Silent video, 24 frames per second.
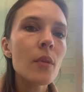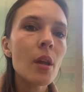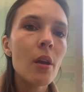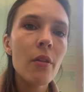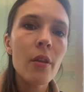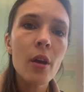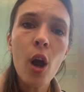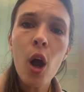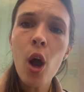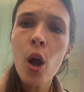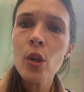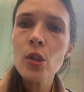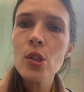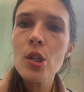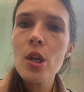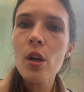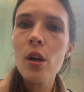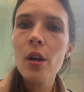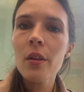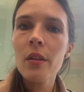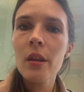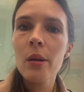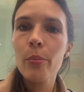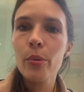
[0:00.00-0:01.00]
The hot
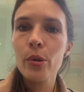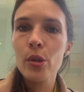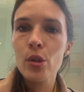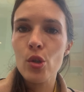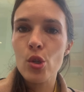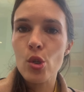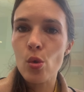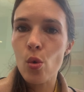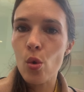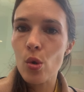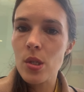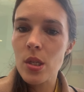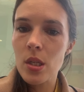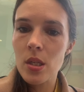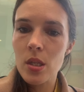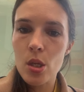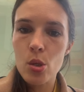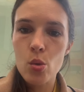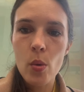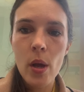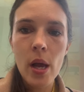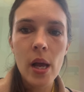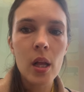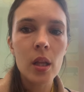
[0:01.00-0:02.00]
dog, they put you sauces as
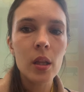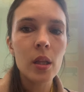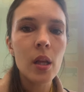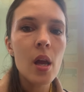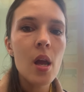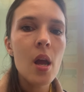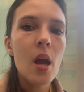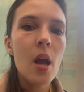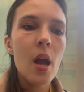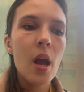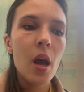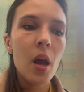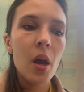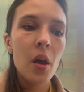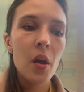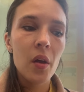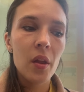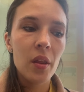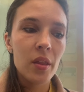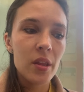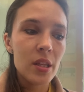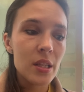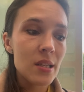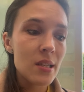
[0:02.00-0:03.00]
well.
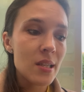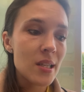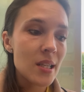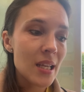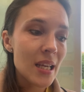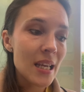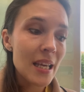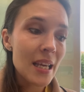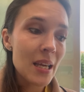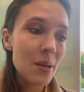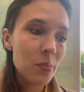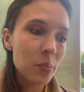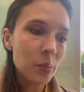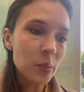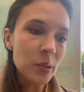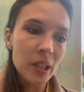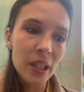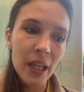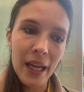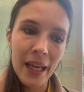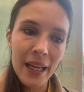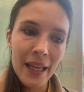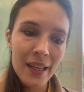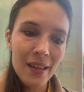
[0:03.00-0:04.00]
The tea
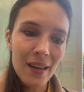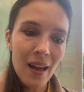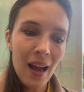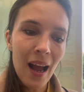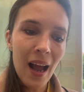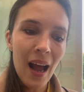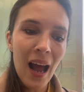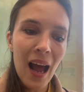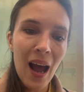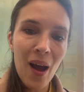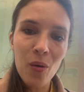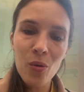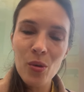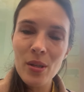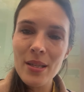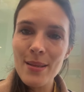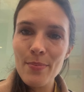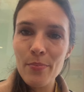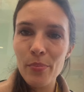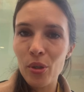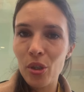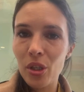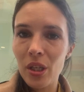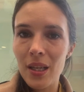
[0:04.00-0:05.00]
plate, how it's
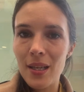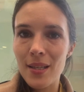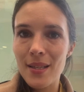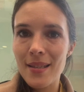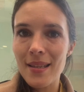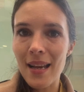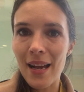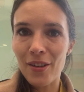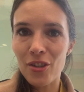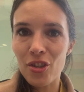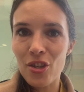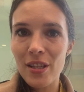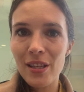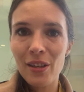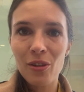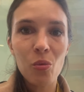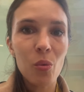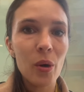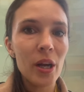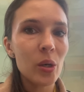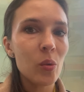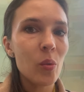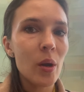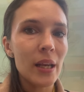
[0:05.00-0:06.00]
put, it's actually
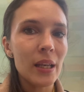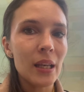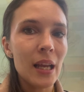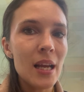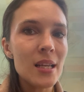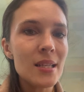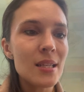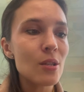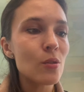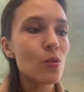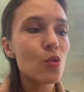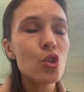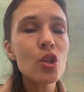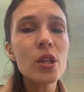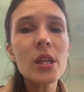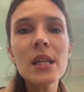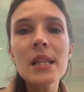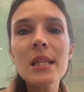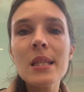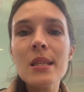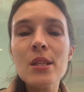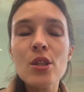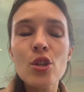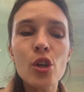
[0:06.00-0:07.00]
quite nice. Usually
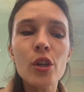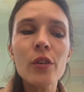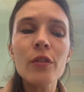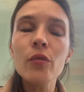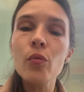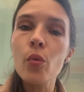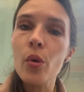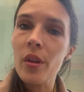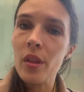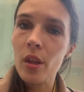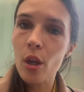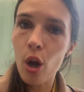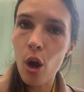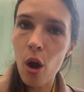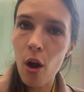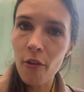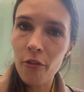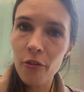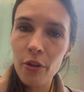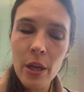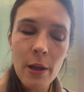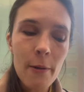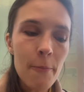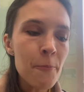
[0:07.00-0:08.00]
it's served with
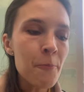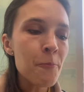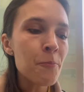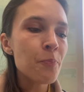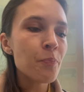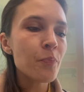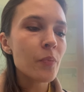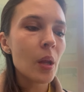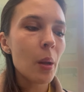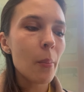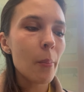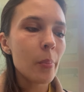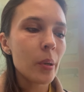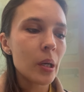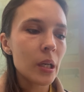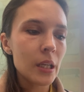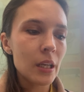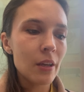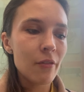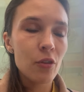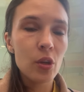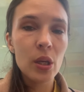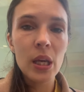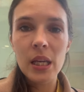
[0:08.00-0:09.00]
coffee, but
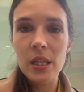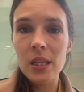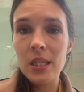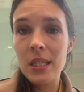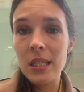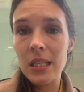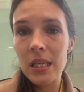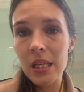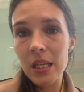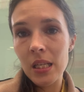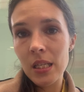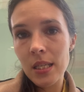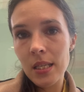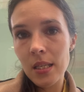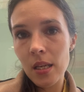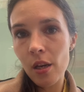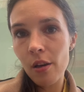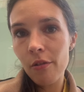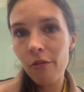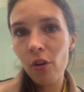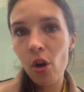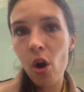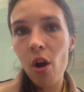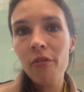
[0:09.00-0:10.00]
if you get tea instead
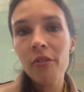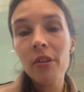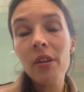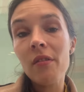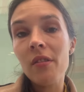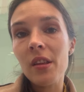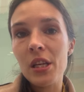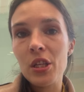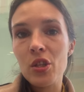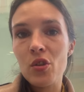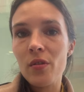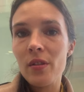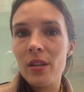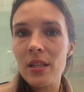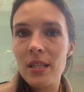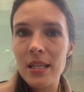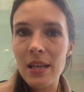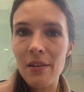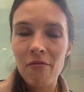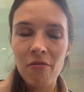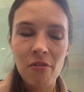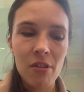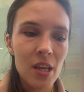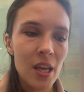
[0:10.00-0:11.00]
of coffee, they do the
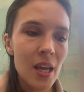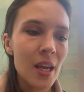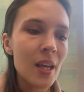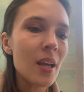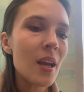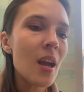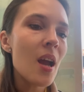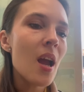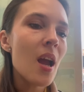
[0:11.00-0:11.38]
same thing.